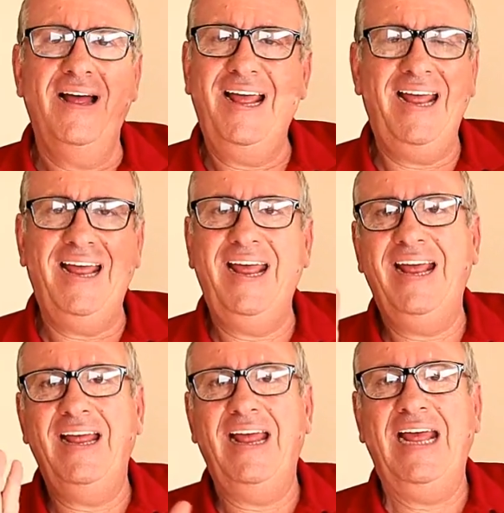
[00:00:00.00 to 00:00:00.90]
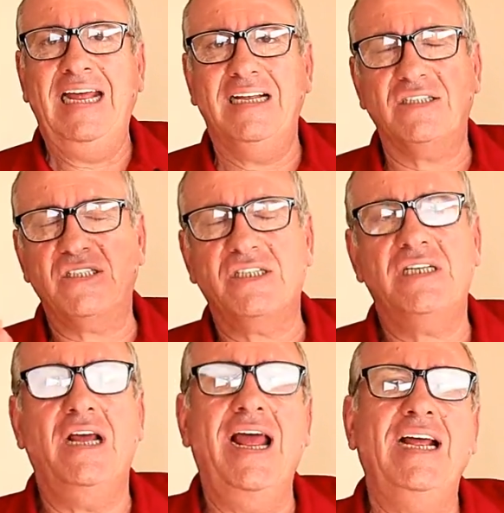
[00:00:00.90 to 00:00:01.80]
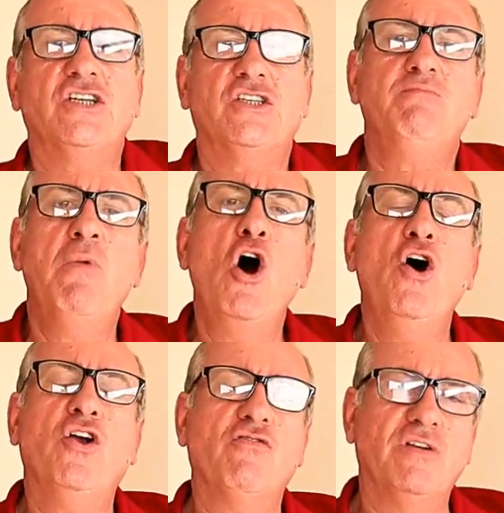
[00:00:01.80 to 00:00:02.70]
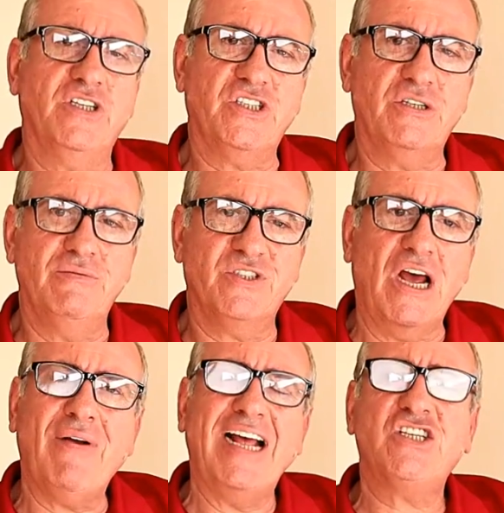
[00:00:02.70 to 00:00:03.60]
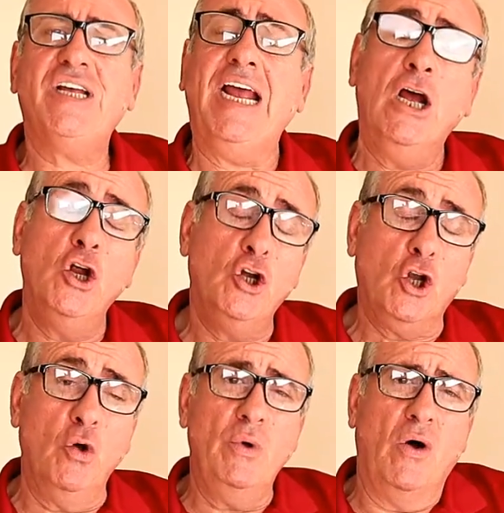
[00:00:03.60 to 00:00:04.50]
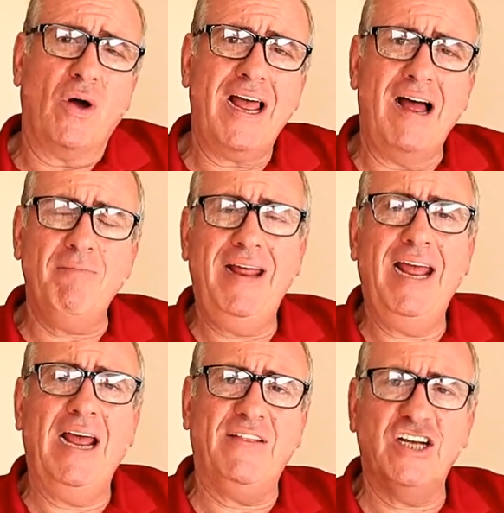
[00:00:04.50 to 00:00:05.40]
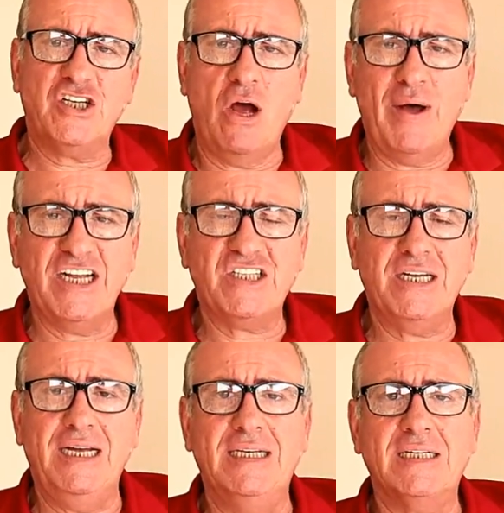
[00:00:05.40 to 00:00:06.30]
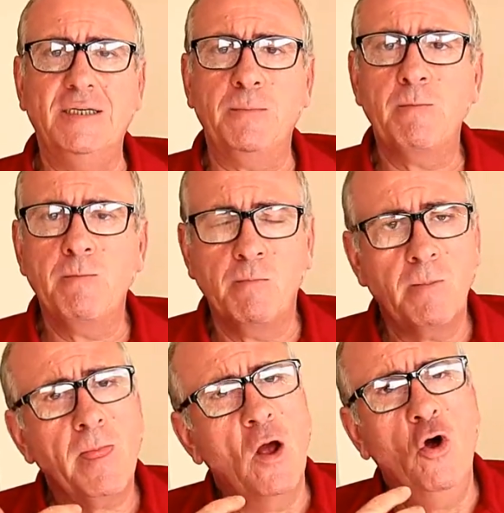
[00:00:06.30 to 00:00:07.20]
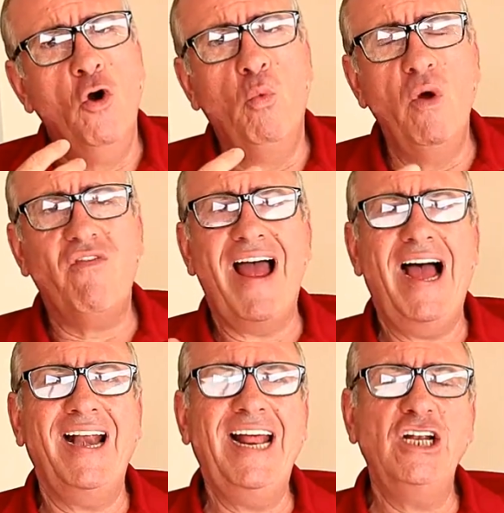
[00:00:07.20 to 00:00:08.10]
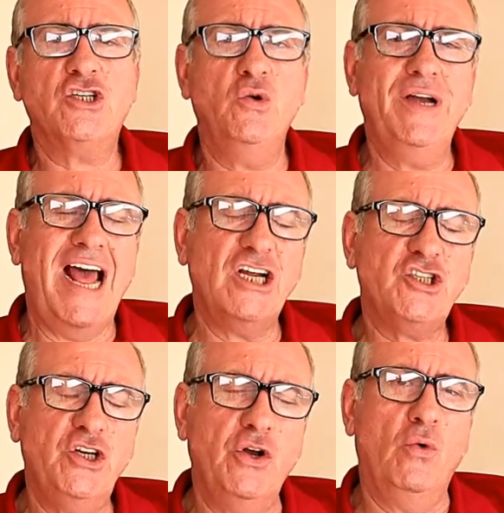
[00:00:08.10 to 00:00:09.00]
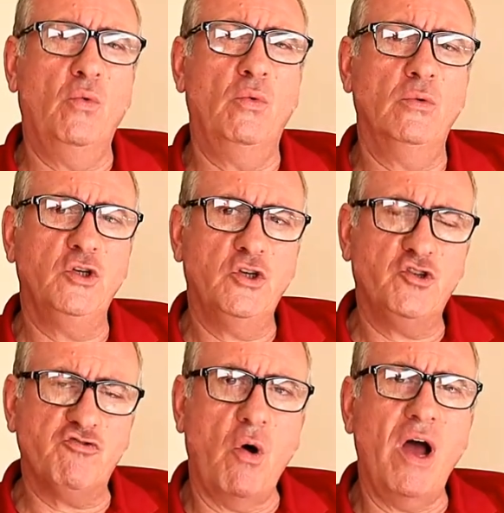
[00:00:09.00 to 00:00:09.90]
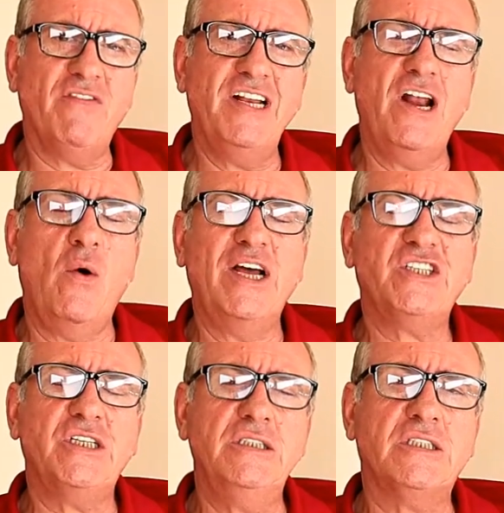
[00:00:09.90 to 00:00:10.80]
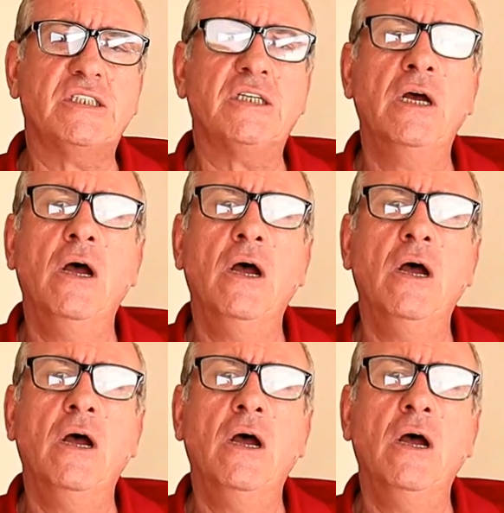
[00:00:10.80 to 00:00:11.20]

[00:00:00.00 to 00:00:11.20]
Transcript: It, it, it's, it's murderous. So that's it. Do not come here this high season without an international driving licence,